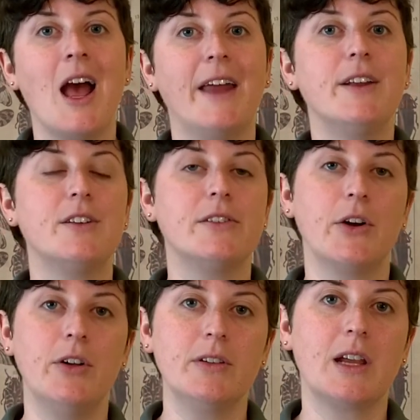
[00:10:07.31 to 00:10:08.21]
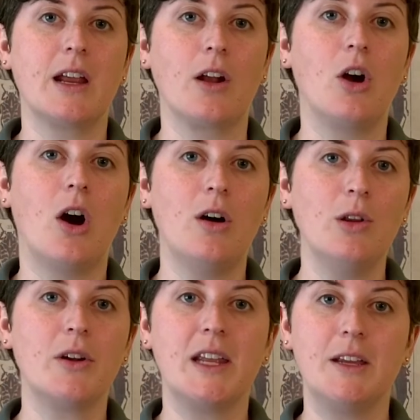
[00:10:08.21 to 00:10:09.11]
an adult can
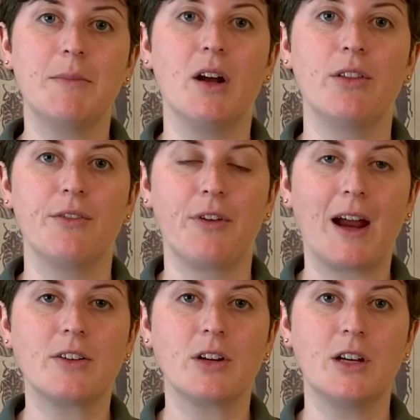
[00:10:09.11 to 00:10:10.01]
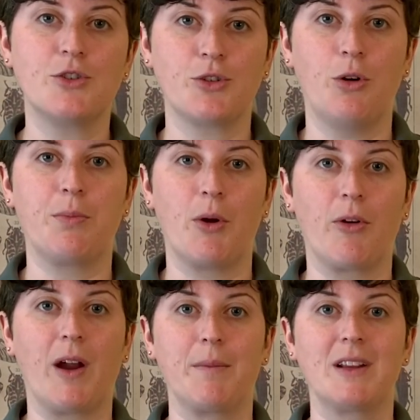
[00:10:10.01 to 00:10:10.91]
call or email the vector control
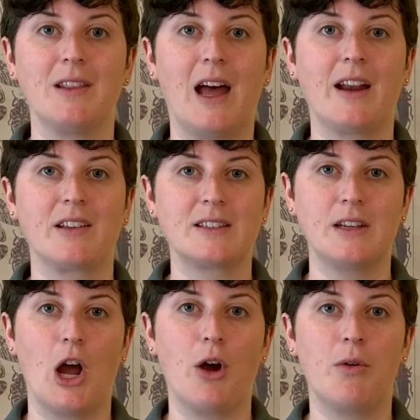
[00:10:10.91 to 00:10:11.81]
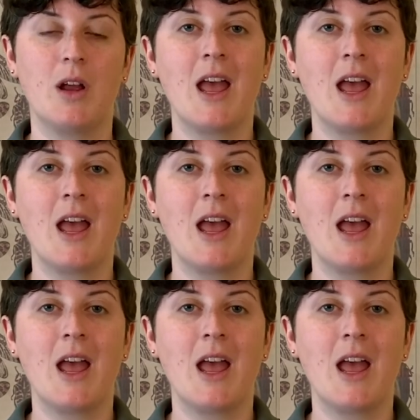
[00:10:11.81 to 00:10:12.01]
program to let us know,